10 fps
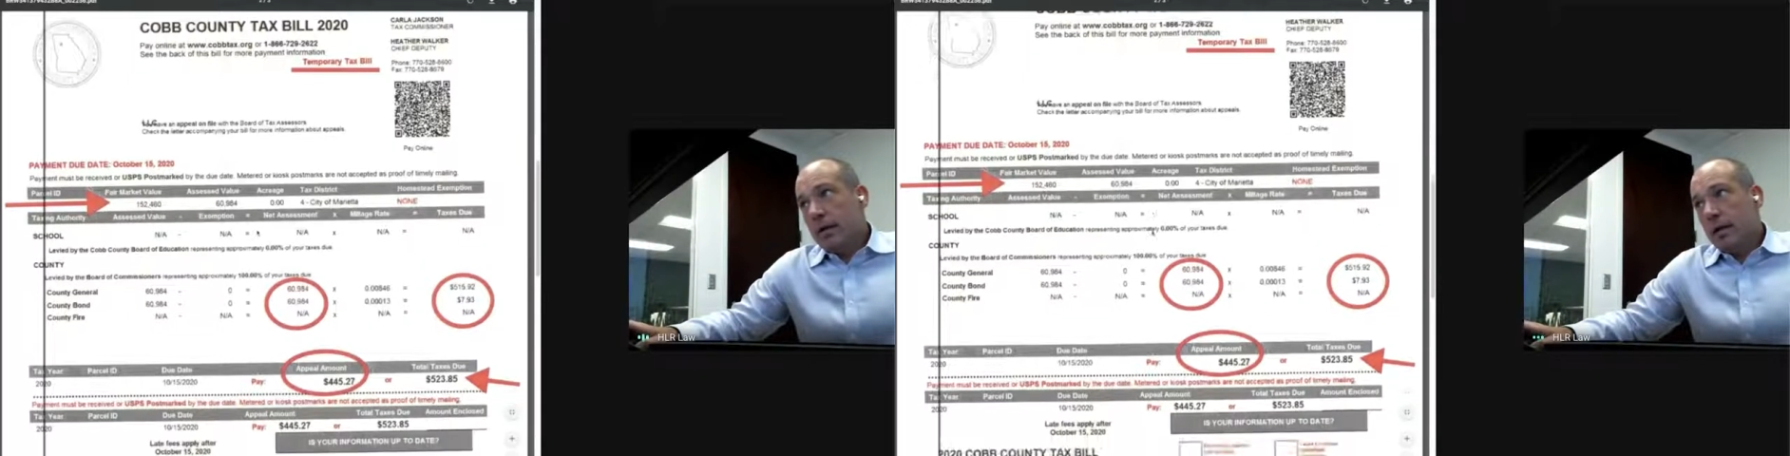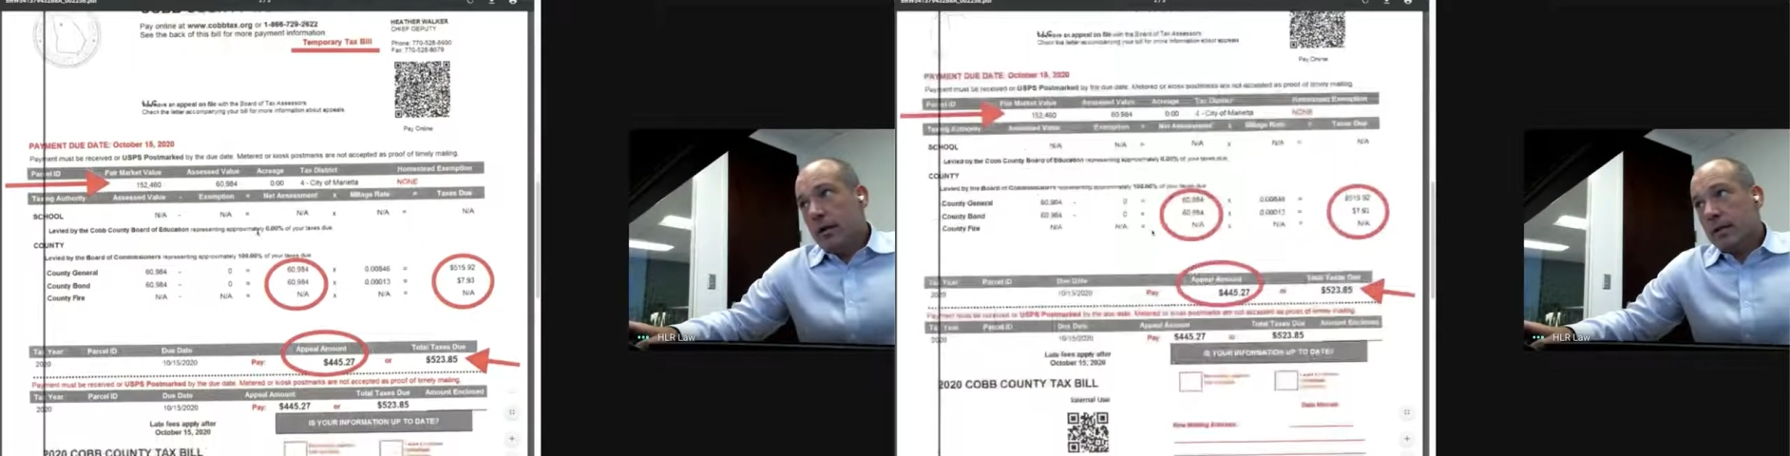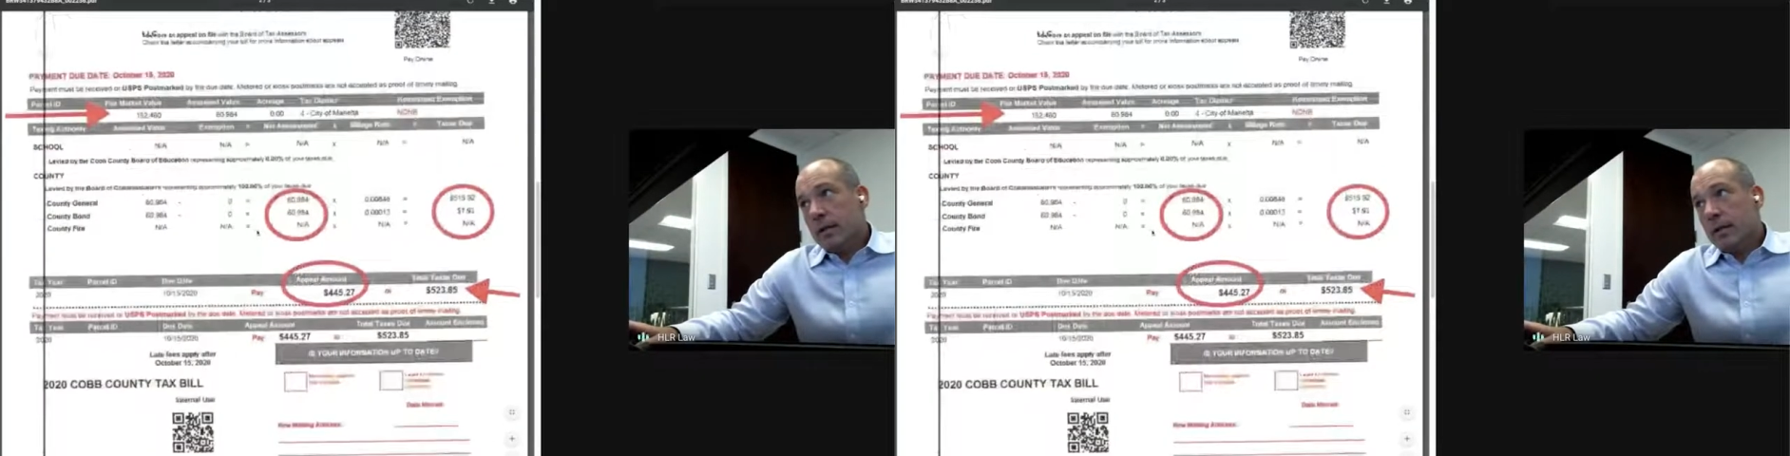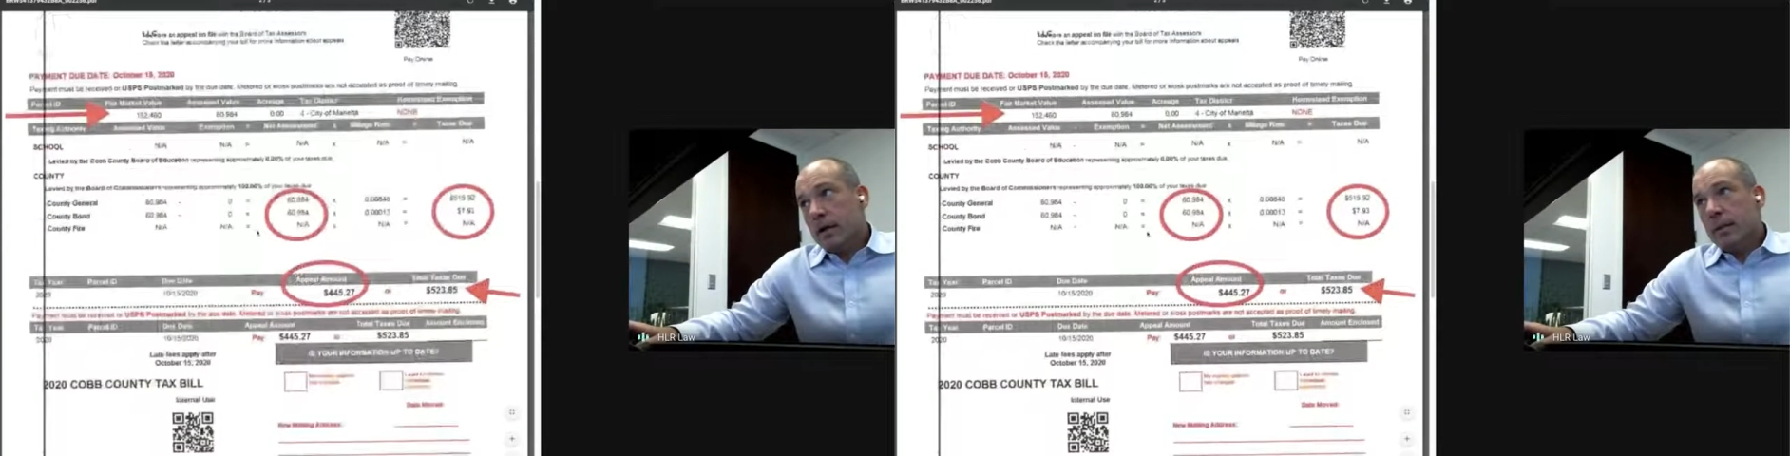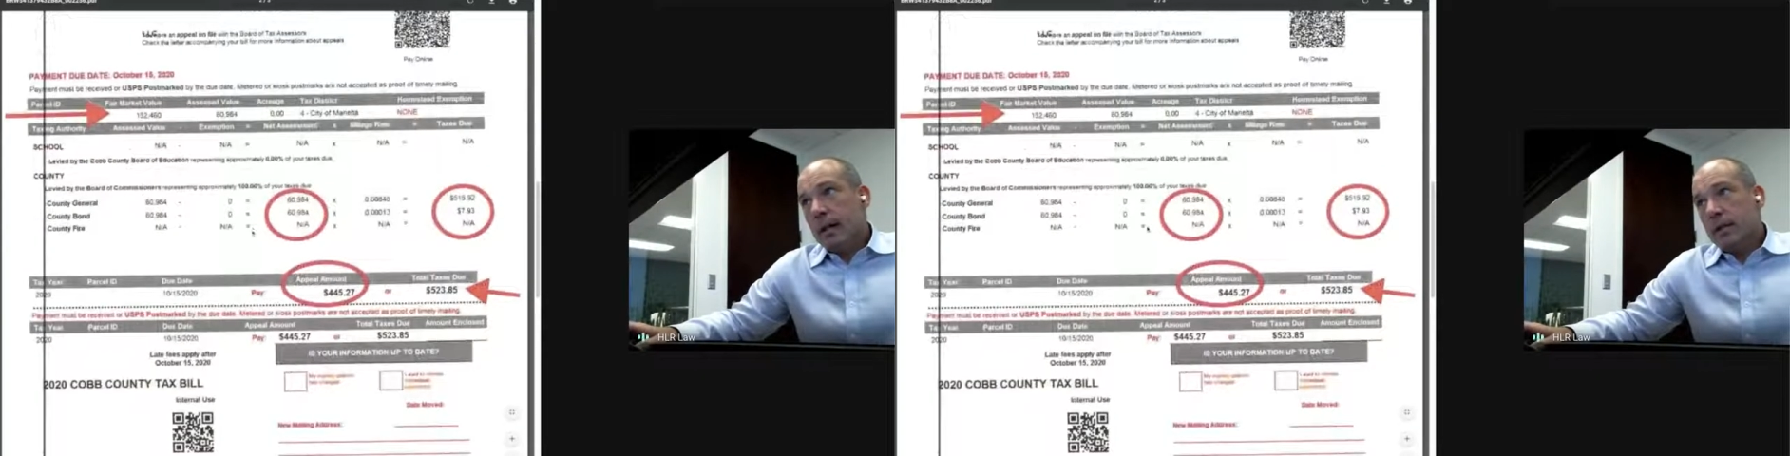Now in
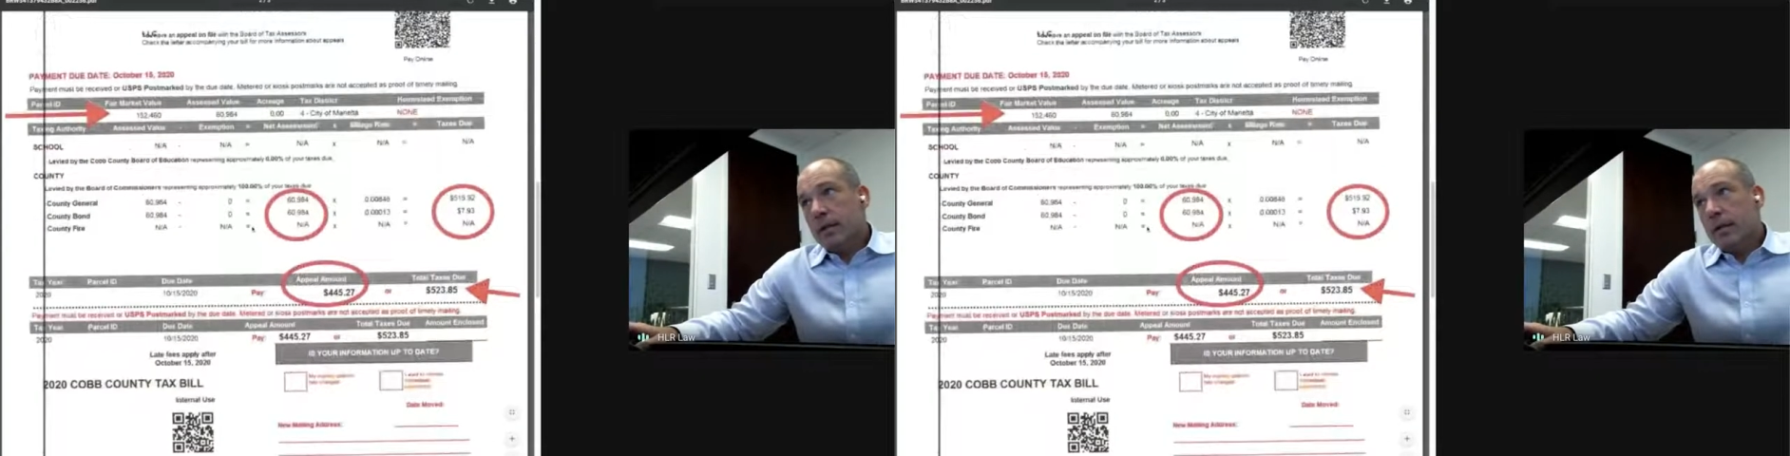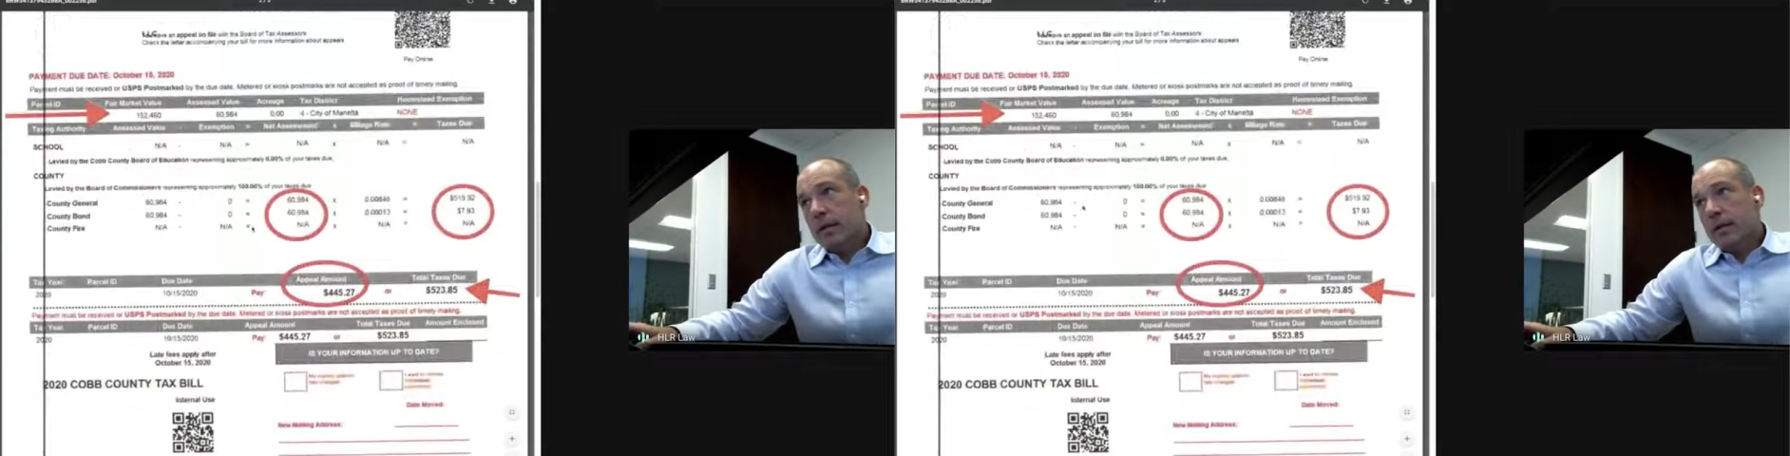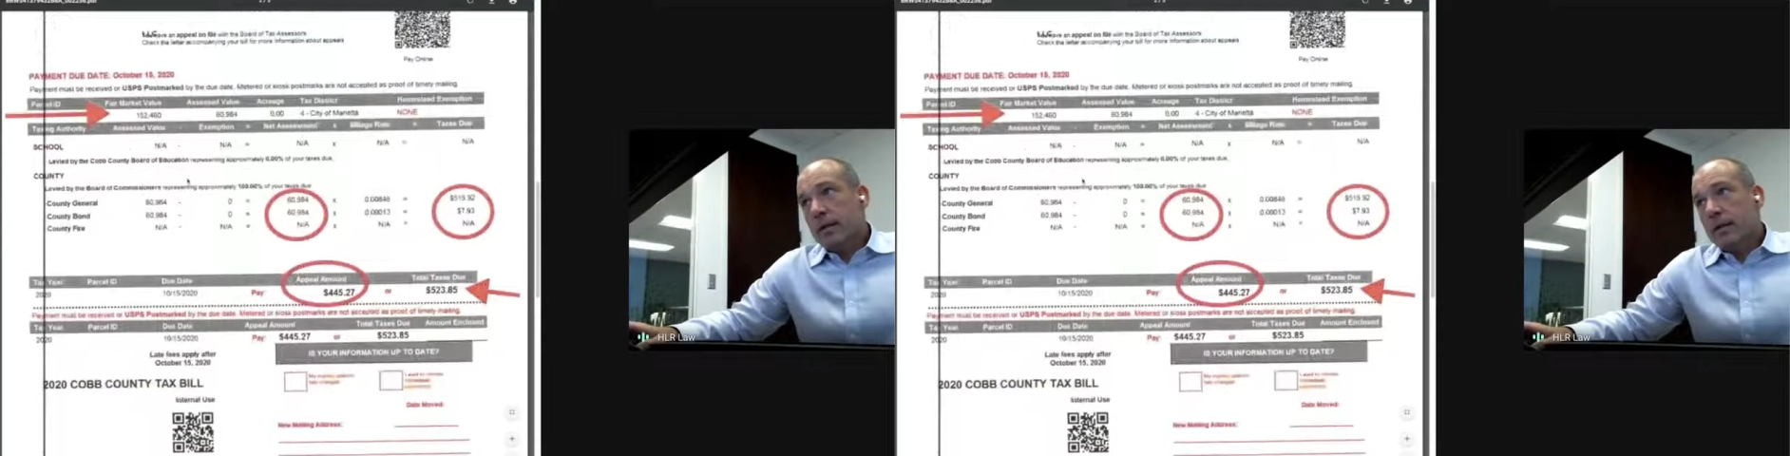Cobb County,